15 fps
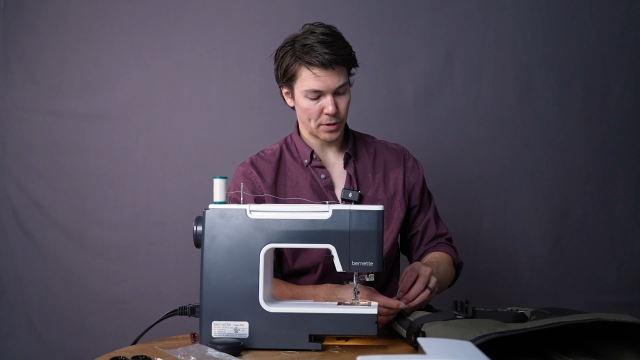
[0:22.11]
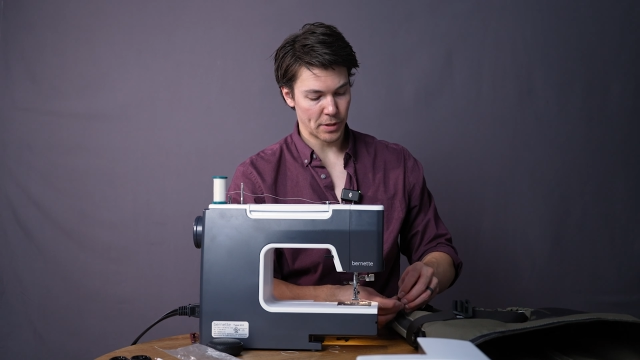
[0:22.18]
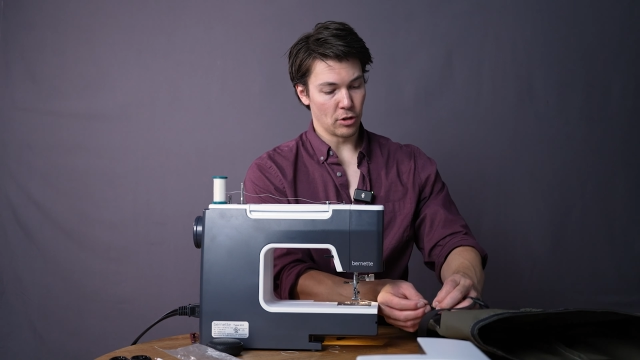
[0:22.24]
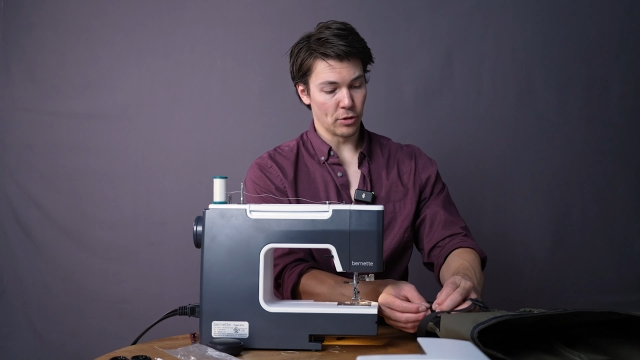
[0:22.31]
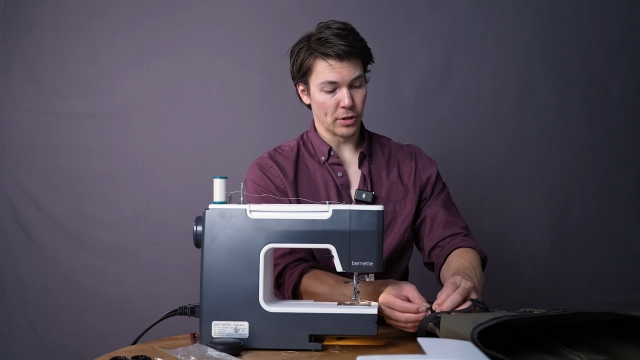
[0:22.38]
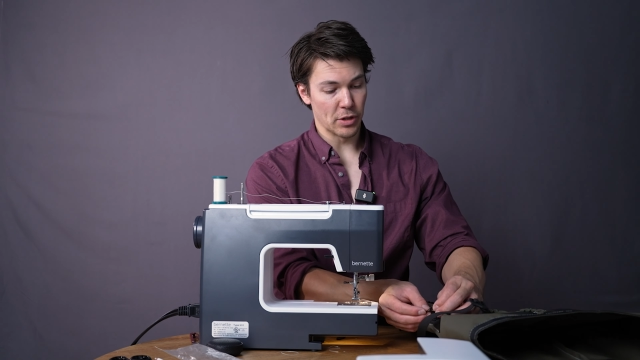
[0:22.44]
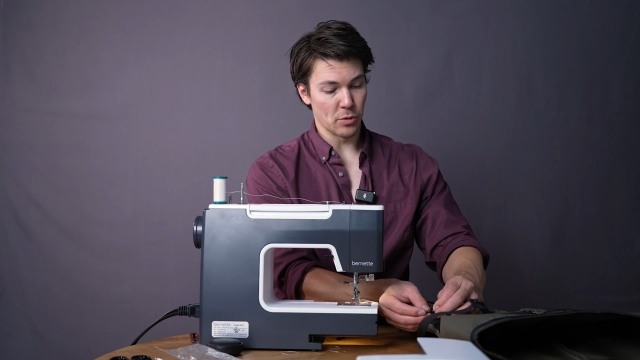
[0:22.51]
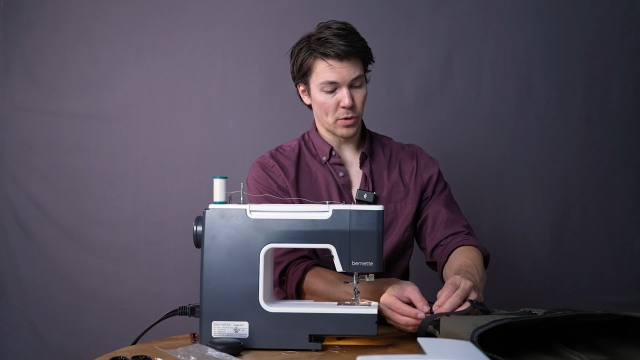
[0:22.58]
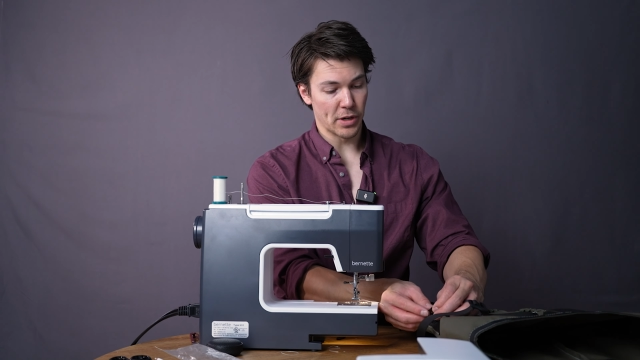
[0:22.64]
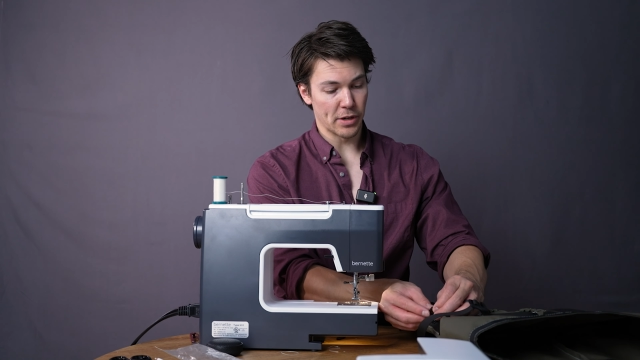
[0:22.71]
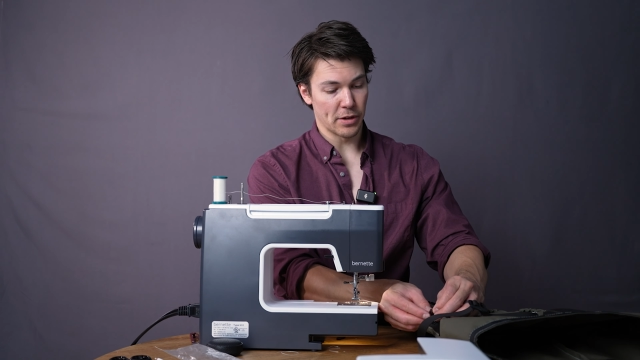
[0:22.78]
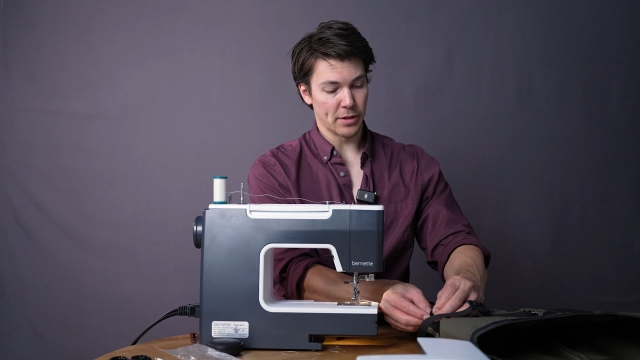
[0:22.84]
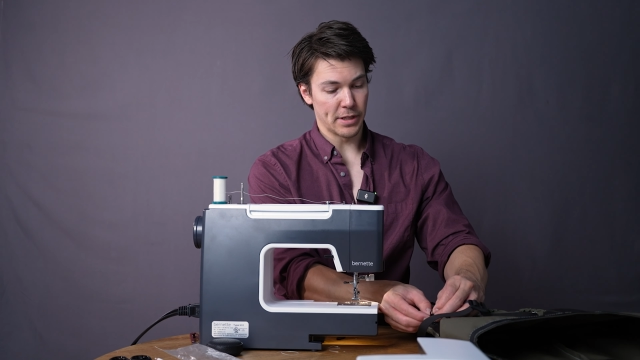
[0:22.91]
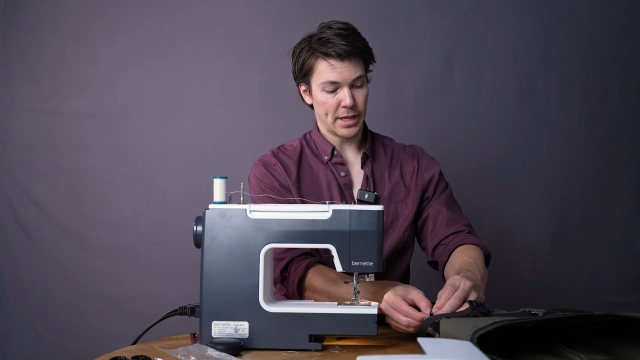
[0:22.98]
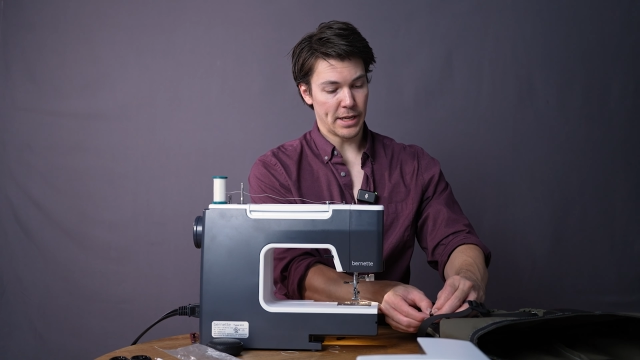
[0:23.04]
including the one
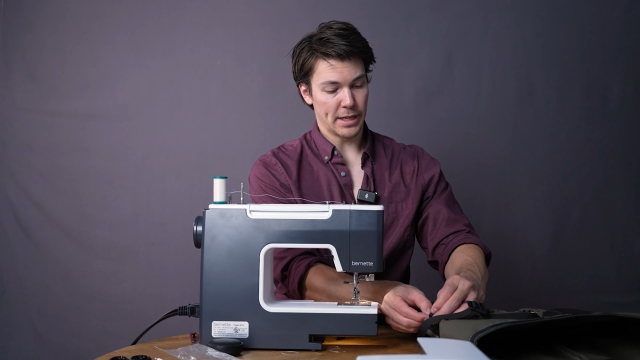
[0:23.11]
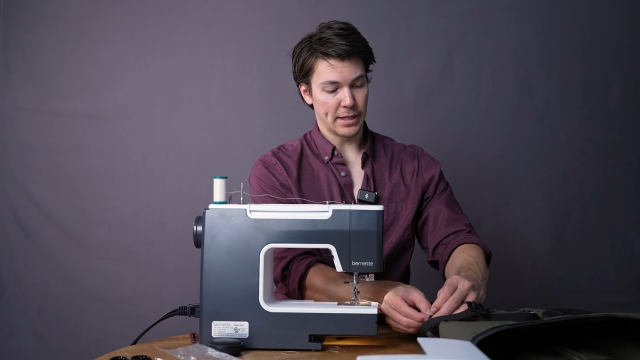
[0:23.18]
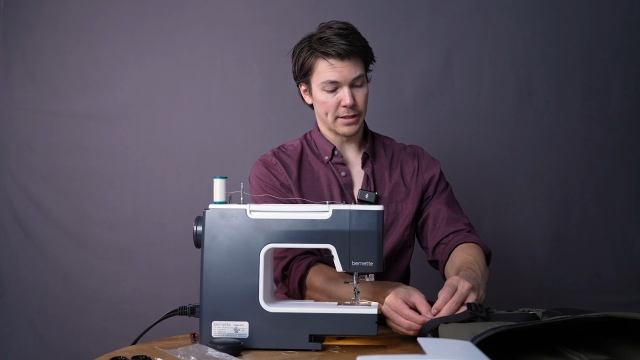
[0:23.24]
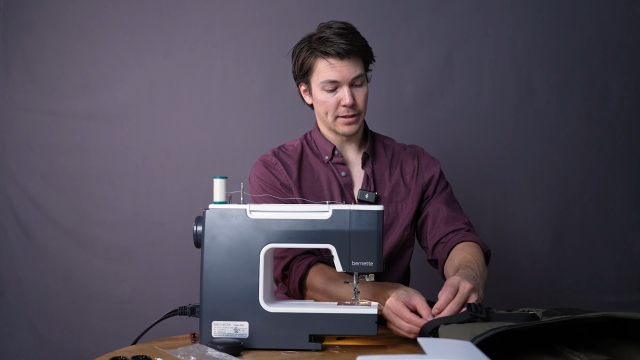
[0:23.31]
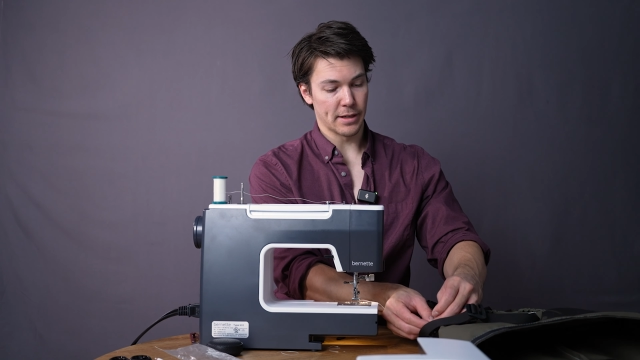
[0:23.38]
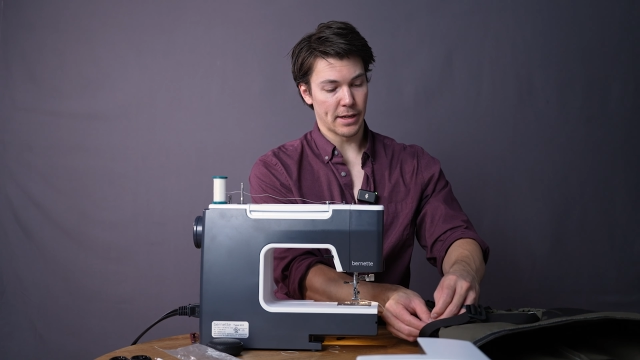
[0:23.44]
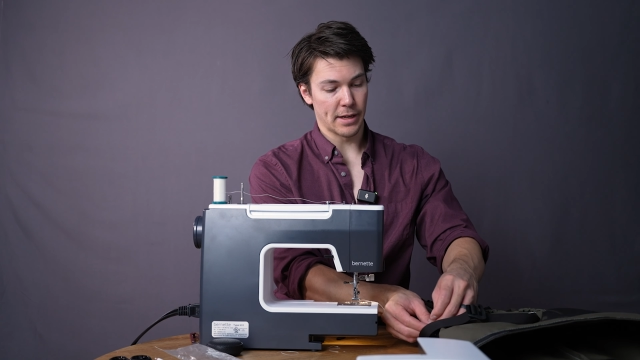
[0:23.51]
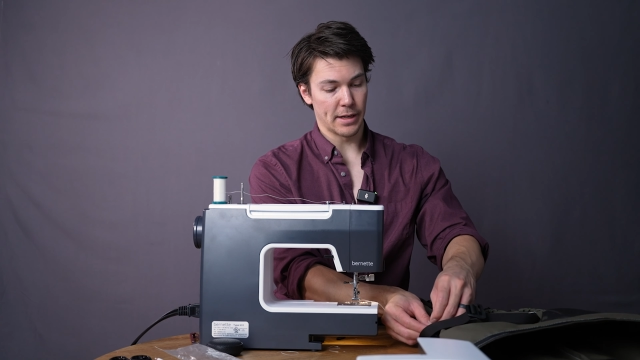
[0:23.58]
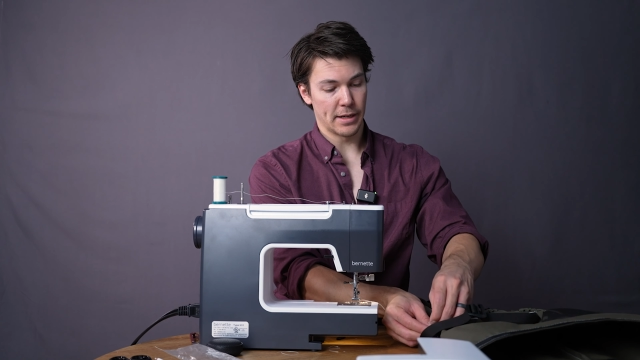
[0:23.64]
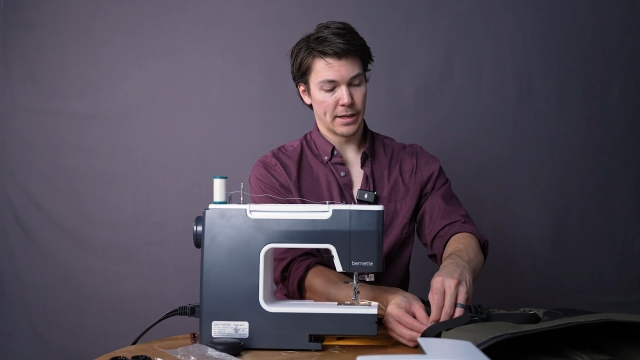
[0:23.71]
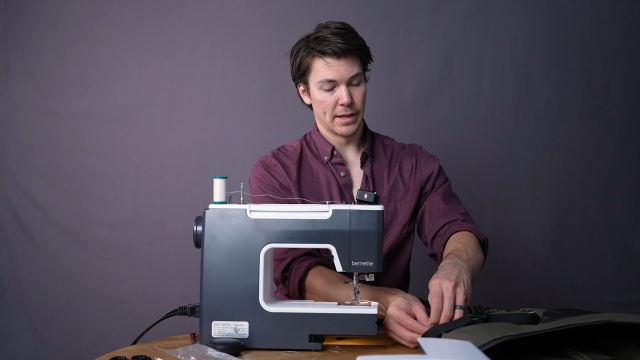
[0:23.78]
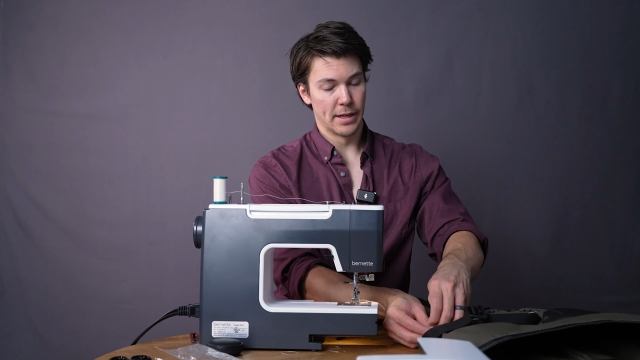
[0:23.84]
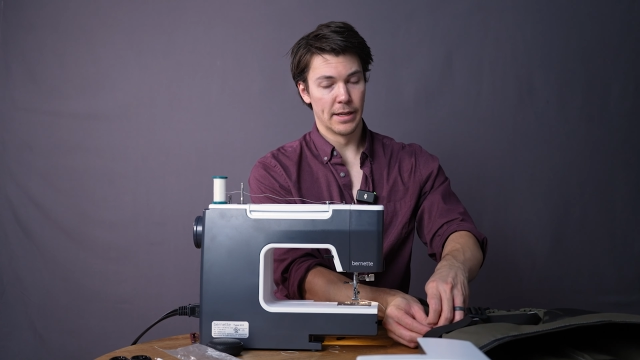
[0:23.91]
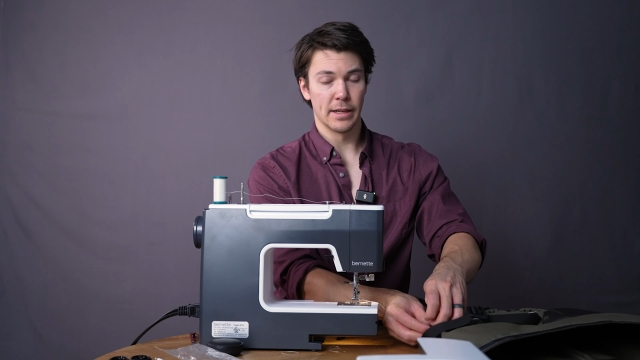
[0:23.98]
on the inside.